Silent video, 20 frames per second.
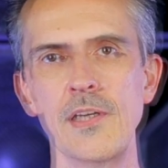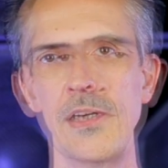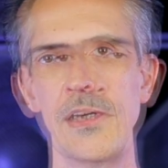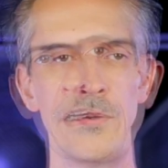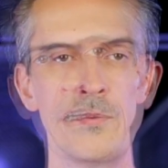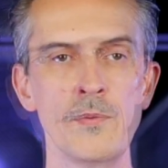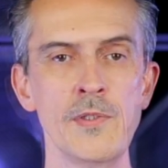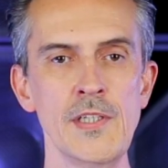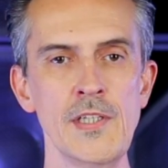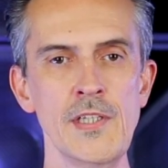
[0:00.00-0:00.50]

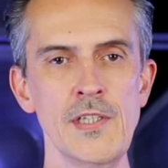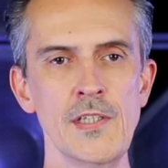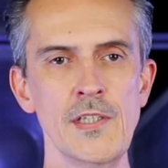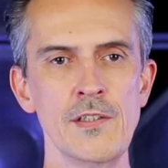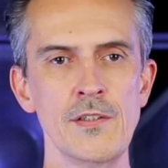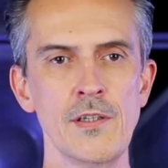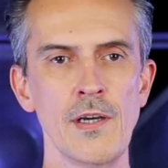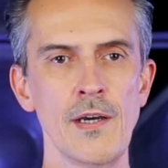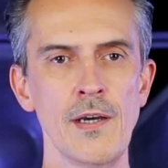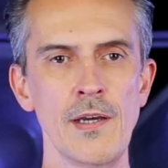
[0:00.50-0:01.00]
So
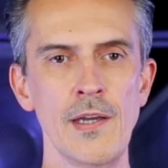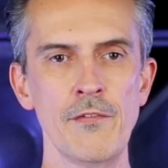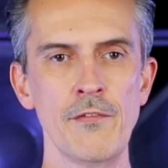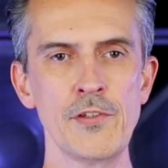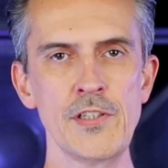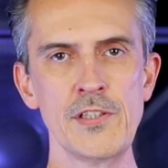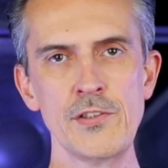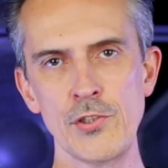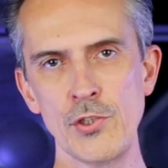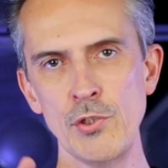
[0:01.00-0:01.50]
uh,
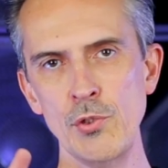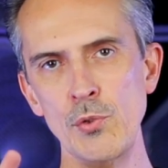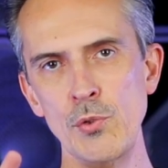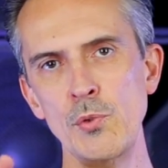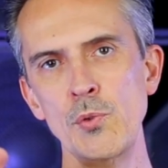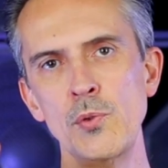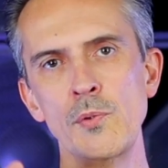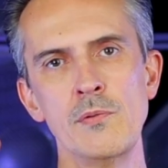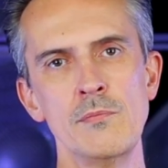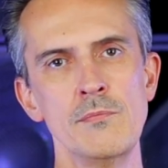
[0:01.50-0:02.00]
every
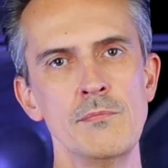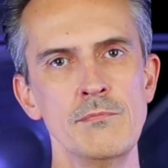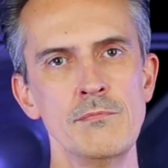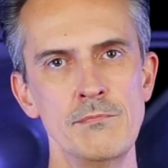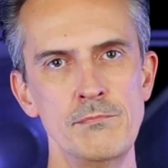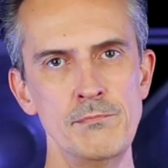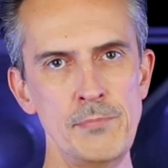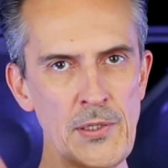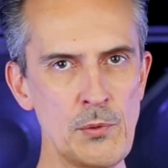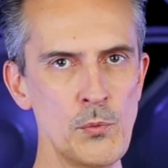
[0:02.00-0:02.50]
two
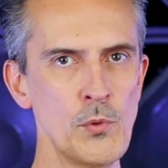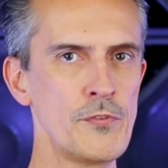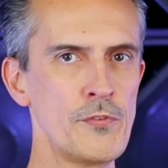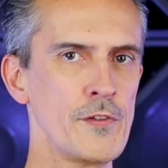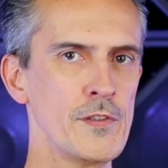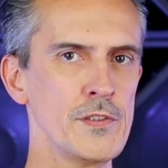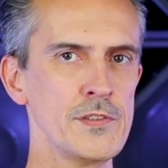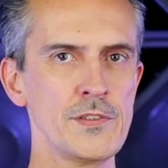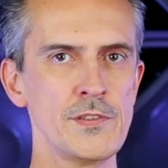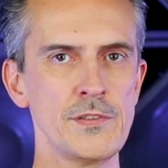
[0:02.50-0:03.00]
big
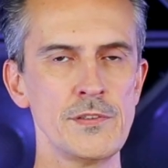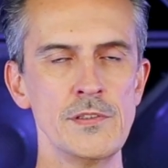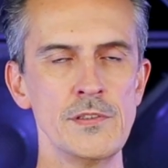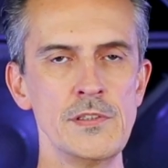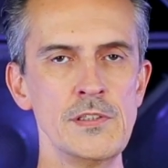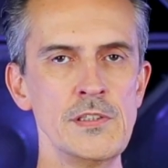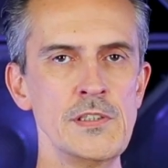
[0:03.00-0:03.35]
woofers